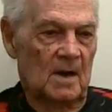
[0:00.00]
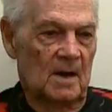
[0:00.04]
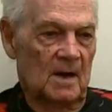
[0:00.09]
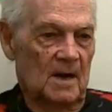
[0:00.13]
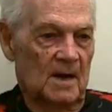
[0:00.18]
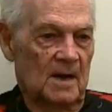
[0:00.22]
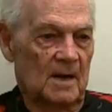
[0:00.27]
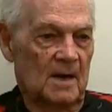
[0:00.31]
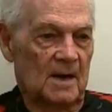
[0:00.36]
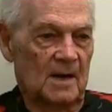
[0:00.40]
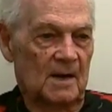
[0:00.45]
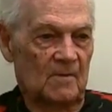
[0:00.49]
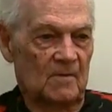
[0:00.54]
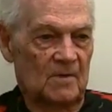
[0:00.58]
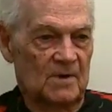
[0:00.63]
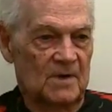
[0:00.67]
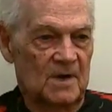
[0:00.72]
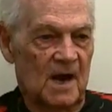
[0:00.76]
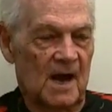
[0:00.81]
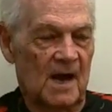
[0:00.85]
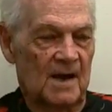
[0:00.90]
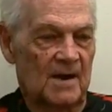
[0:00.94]
and he
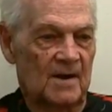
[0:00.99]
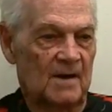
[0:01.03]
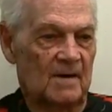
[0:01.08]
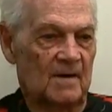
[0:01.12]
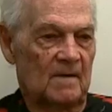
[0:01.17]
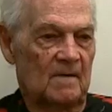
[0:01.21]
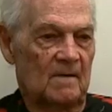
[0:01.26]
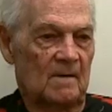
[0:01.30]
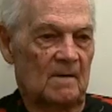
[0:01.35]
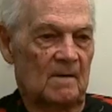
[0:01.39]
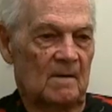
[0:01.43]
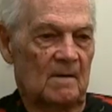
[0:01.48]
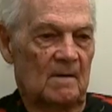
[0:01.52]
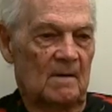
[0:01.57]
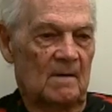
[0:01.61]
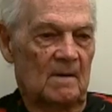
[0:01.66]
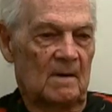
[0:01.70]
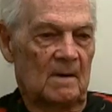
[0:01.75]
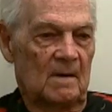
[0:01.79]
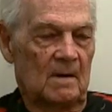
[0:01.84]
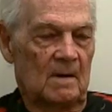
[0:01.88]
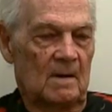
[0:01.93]
was kind of,
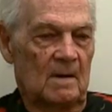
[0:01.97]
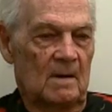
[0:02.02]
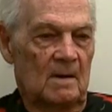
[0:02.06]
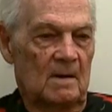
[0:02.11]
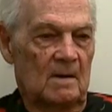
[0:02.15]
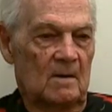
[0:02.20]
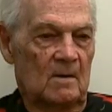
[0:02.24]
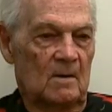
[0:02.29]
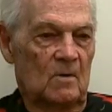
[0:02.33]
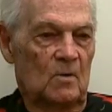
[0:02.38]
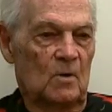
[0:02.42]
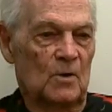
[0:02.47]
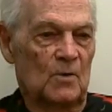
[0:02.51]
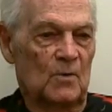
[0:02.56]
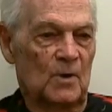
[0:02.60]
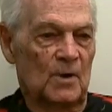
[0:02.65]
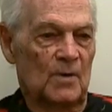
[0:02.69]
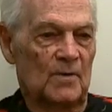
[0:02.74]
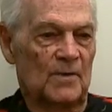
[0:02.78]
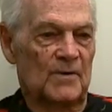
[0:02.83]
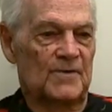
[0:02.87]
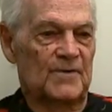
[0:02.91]
when
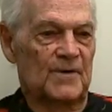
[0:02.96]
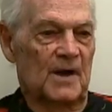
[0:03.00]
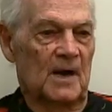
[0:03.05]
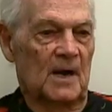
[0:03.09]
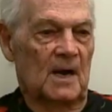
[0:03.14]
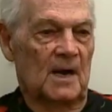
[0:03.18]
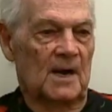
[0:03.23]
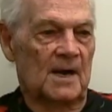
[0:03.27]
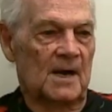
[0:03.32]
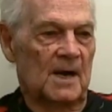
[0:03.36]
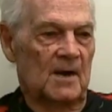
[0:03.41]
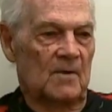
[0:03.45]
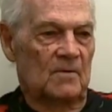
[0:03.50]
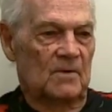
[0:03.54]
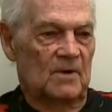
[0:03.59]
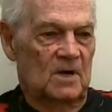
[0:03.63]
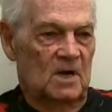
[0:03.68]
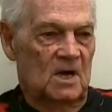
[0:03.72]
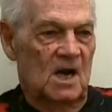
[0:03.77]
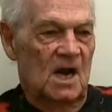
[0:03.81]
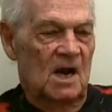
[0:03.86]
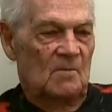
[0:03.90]
we were drilling, he
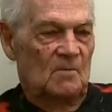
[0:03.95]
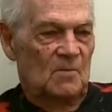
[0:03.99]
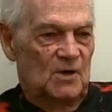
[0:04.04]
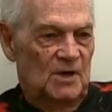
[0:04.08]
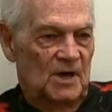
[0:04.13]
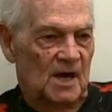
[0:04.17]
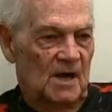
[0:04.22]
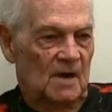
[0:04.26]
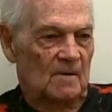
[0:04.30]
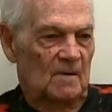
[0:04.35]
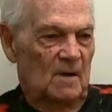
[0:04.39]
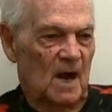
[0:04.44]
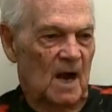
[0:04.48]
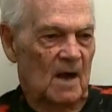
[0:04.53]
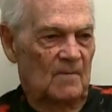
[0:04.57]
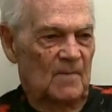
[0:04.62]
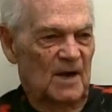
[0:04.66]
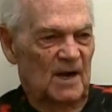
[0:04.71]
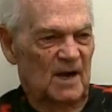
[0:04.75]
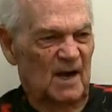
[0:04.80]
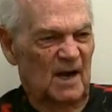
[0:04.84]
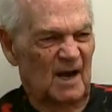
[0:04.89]
was clumsy.
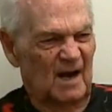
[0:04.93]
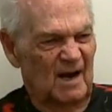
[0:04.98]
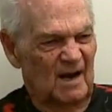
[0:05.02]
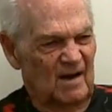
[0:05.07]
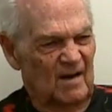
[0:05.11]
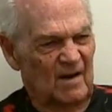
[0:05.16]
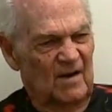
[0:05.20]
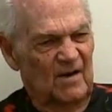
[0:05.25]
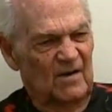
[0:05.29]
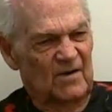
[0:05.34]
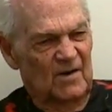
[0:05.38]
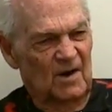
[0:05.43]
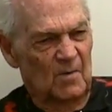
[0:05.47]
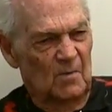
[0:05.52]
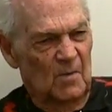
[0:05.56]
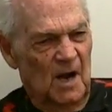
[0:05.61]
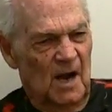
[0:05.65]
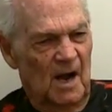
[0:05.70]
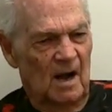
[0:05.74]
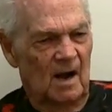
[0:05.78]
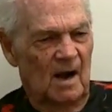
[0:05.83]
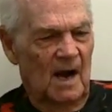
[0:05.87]
I mean, he,
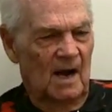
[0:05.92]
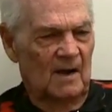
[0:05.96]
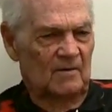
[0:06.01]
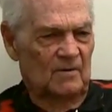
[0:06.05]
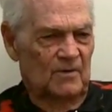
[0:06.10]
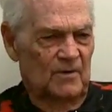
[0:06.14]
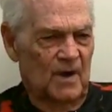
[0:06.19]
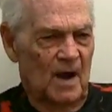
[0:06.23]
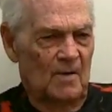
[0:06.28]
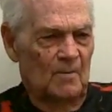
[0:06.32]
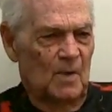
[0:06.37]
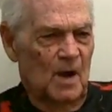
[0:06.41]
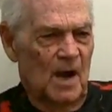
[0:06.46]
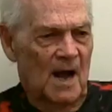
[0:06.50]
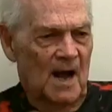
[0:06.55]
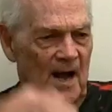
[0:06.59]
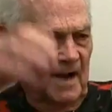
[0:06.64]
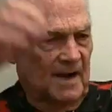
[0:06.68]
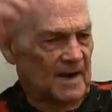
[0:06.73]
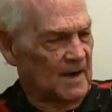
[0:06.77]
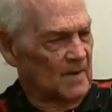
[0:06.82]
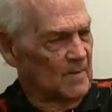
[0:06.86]
somehow I was right
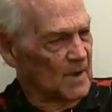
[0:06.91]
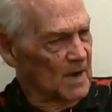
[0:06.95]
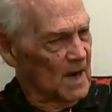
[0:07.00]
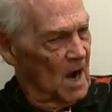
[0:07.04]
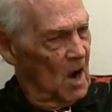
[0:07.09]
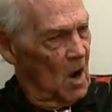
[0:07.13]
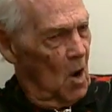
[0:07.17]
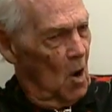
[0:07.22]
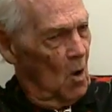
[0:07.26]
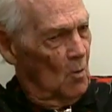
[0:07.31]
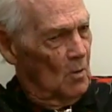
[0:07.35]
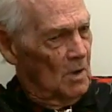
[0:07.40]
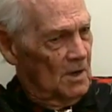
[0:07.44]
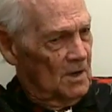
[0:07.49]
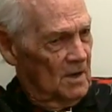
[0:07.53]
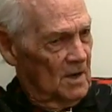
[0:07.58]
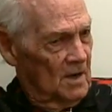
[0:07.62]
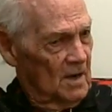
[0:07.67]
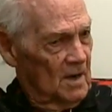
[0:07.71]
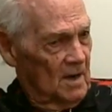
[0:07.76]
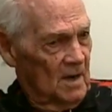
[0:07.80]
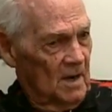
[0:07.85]
behind him, and I always
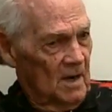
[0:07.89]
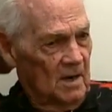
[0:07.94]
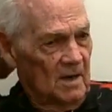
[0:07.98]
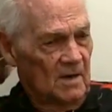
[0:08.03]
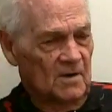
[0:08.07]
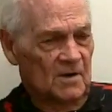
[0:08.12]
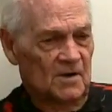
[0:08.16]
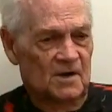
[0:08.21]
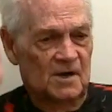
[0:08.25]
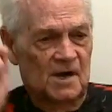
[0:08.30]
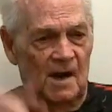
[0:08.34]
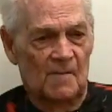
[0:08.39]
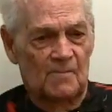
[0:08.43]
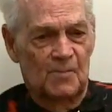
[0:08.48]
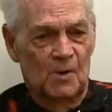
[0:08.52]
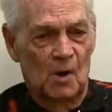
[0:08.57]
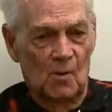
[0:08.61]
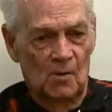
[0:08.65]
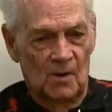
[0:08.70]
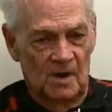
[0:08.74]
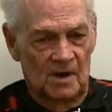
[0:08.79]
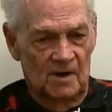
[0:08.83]
stepped
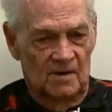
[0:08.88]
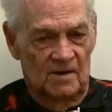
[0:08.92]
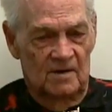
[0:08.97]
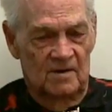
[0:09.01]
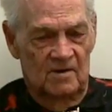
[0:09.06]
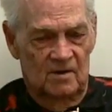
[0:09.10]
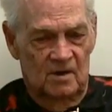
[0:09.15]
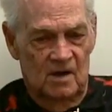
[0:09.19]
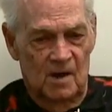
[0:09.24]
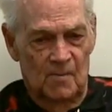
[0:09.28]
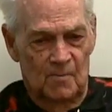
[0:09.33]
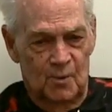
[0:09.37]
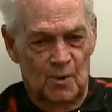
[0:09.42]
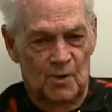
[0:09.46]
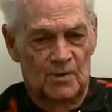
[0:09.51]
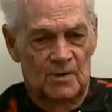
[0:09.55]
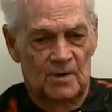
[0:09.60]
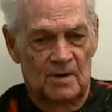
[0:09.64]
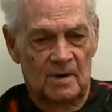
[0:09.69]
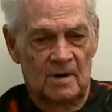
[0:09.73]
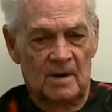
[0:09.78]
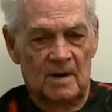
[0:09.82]
on his
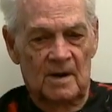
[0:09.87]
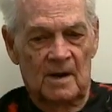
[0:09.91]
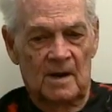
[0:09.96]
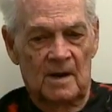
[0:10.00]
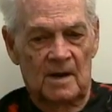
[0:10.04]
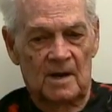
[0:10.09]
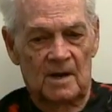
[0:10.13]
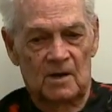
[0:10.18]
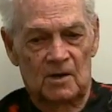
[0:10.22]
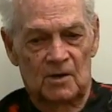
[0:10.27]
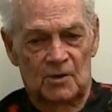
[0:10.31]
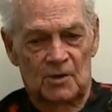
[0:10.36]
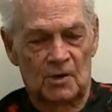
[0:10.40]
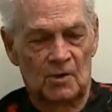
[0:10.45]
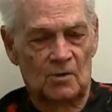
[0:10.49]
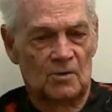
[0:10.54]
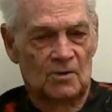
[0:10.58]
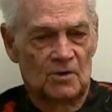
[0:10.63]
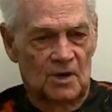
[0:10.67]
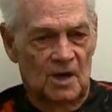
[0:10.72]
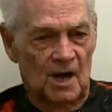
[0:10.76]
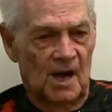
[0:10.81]
slippers, and his
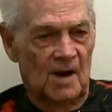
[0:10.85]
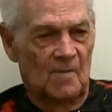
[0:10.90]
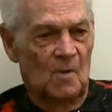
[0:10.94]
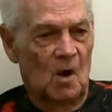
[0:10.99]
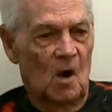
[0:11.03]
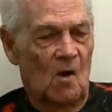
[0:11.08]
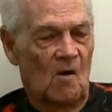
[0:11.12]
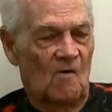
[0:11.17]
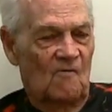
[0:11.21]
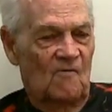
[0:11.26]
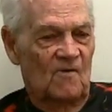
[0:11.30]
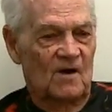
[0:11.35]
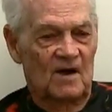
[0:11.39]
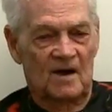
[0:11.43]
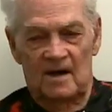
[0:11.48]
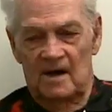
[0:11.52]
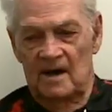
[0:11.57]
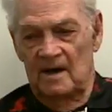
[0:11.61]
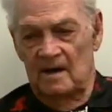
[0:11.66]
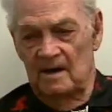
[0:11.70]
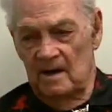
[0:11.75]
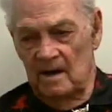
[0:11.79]
shoes came off, and
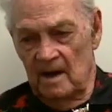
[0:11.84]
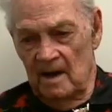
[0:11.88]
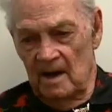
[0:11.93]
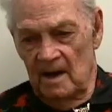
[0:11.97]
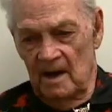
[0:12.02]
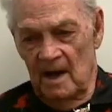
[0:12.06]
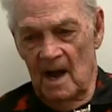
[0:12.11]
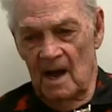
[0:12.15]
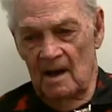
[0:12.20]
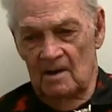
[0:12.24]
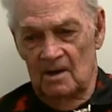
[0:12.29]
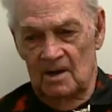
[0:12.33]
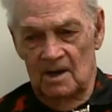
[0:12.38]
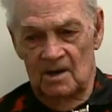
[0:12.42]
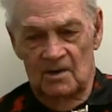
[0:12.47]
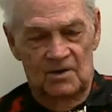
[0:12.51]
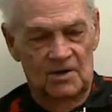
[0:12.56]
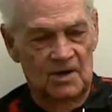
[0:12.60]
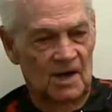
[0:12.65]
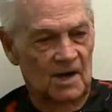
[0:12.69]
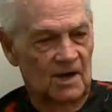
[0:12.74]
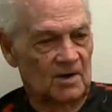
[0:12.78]
he out there
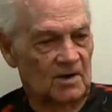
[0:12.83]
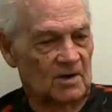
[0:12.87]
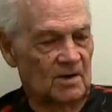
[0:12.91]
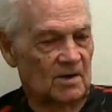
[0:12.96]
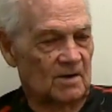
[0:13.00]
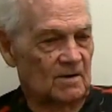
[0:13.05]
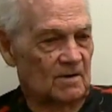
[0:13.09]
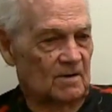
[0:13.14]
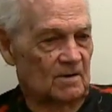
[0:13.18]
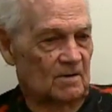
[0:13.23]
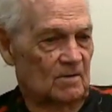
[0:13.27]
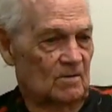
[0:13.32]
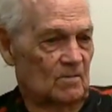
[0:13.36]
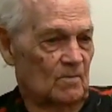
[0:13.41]
changed his,